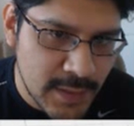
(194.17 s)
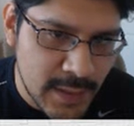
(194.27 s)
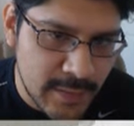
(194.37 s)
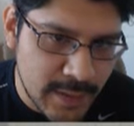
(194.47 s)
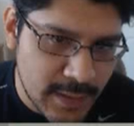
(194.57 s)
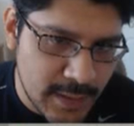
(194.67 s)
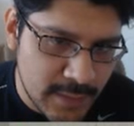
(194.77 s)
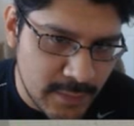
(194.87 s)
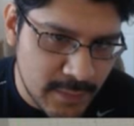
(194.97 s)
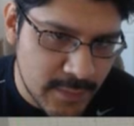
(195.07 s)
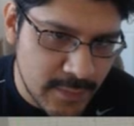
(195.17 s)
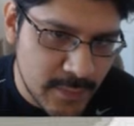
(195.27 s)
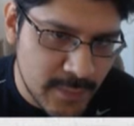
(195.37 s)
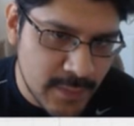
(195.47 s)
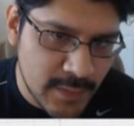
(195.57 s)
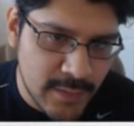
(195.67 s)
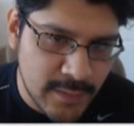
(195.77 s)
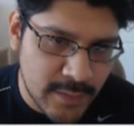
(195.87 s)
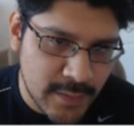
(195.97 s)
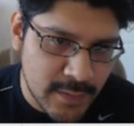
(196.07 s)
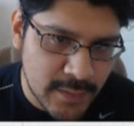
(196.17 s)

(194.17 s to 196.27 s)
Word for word: and then connecting to this in this here.